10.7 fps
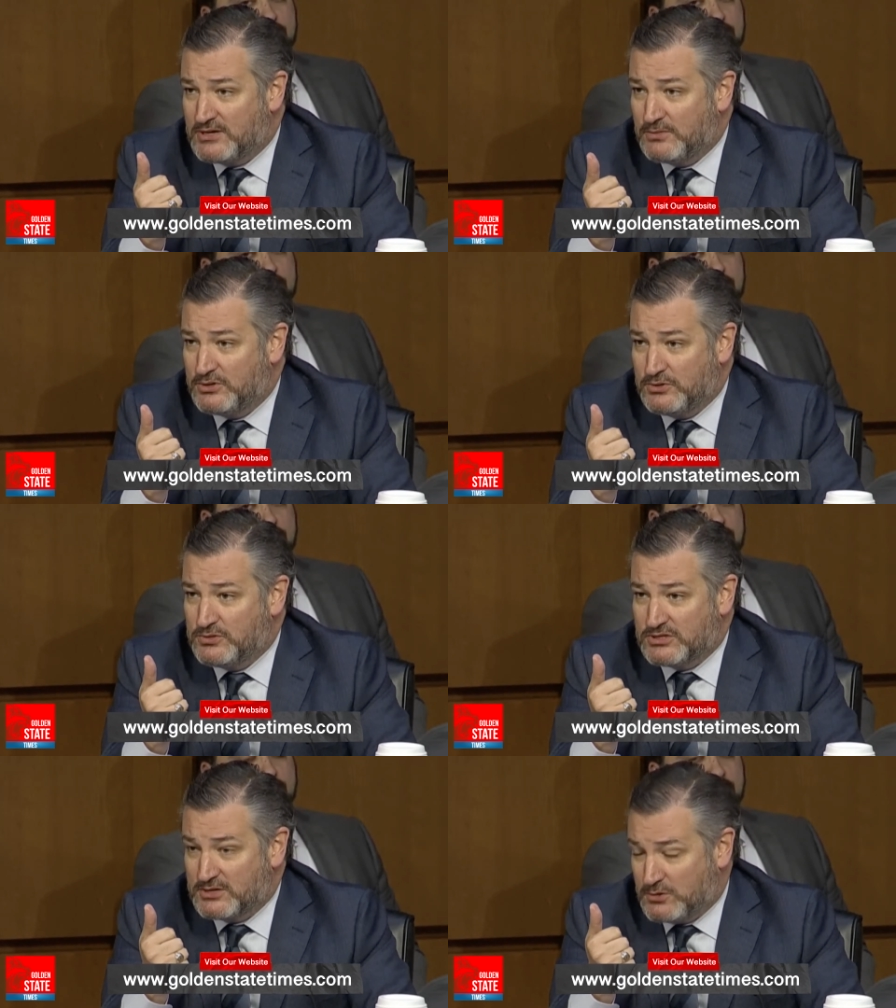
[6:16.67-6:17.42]
someone who
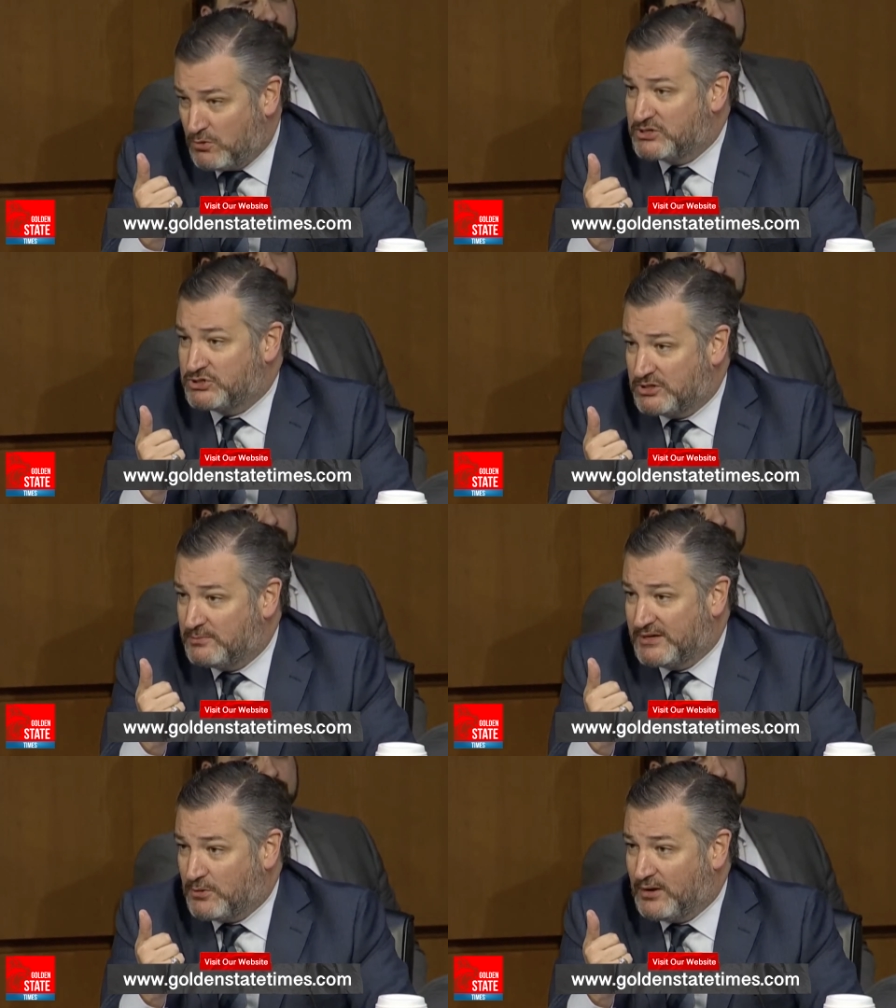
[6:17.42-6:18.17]
was
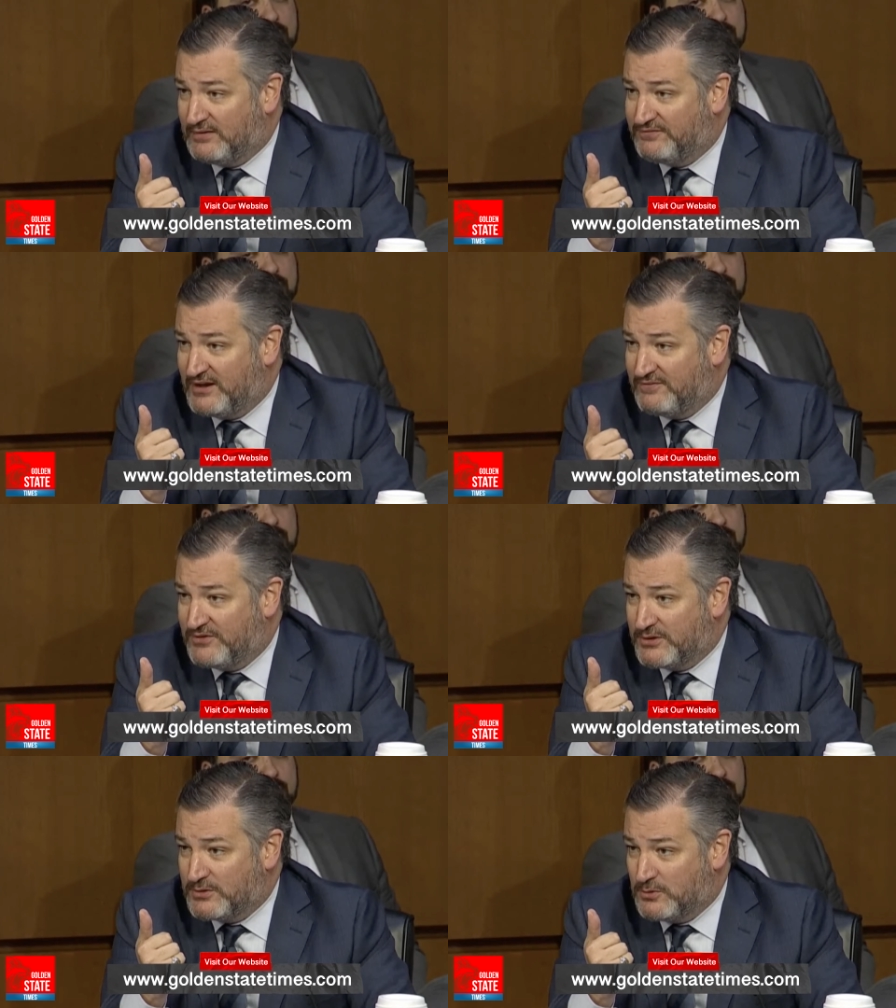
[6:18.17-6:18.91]
unquestionably qualified
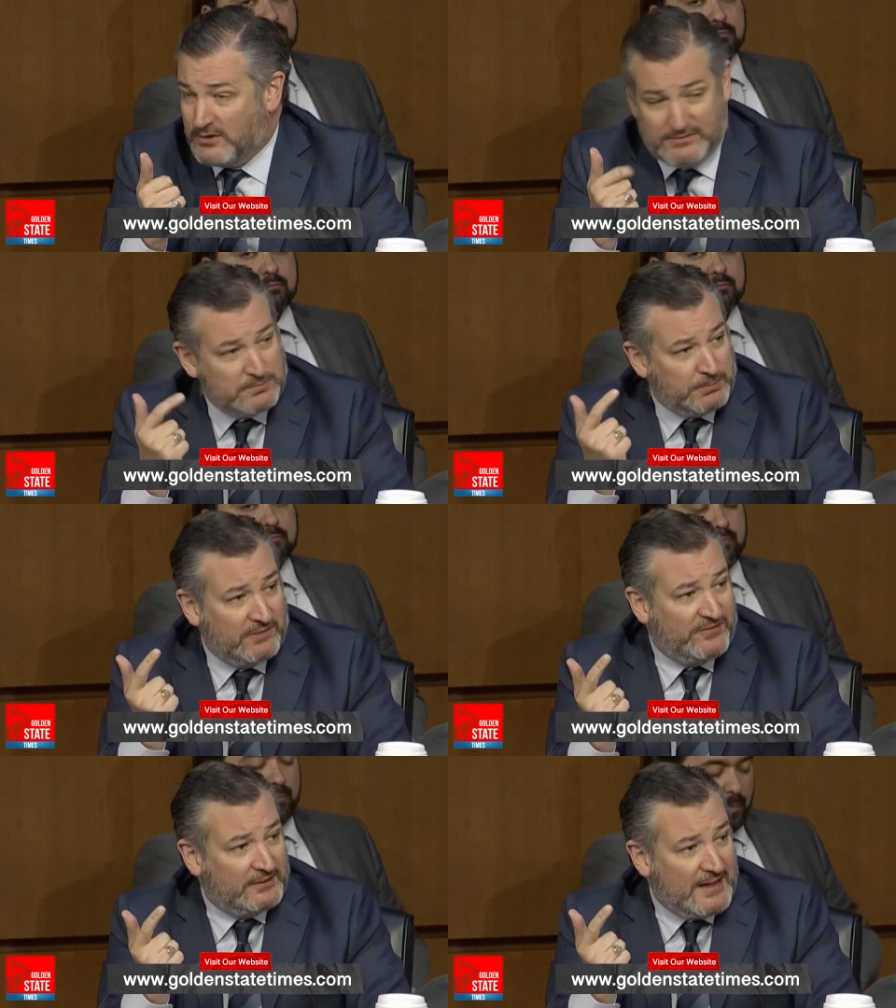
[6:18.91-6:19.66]
for the court. He was
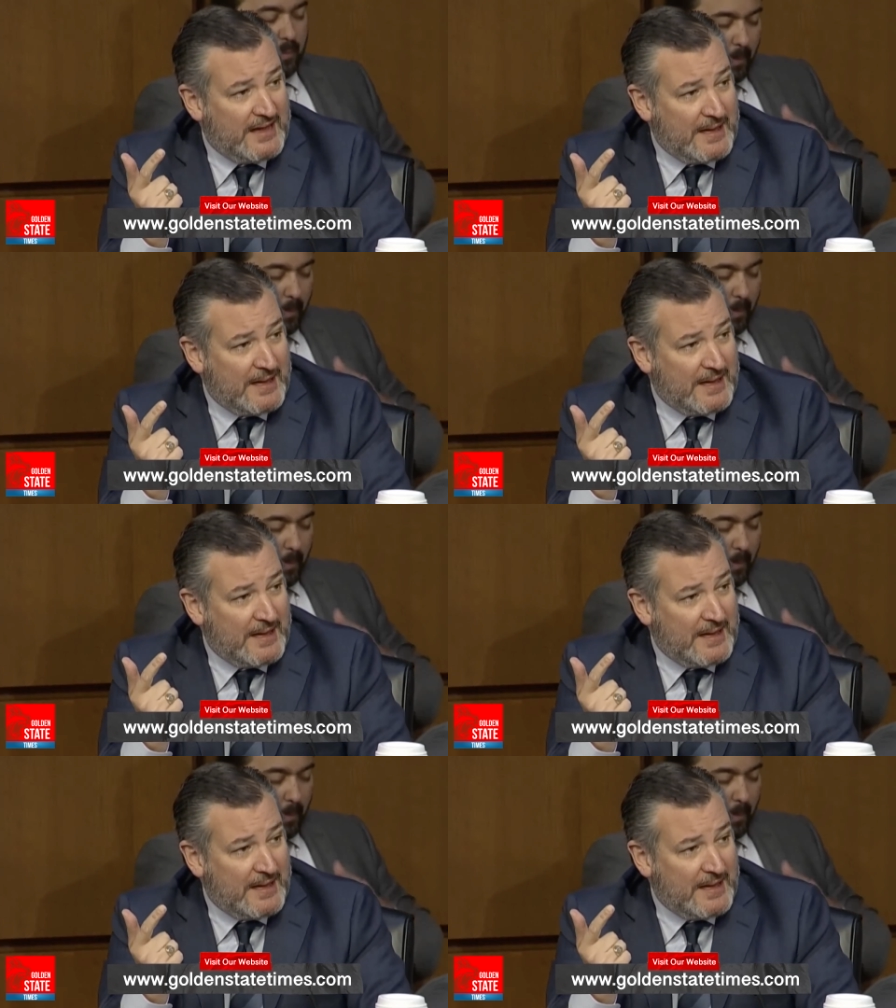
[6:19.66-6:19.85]
perfectly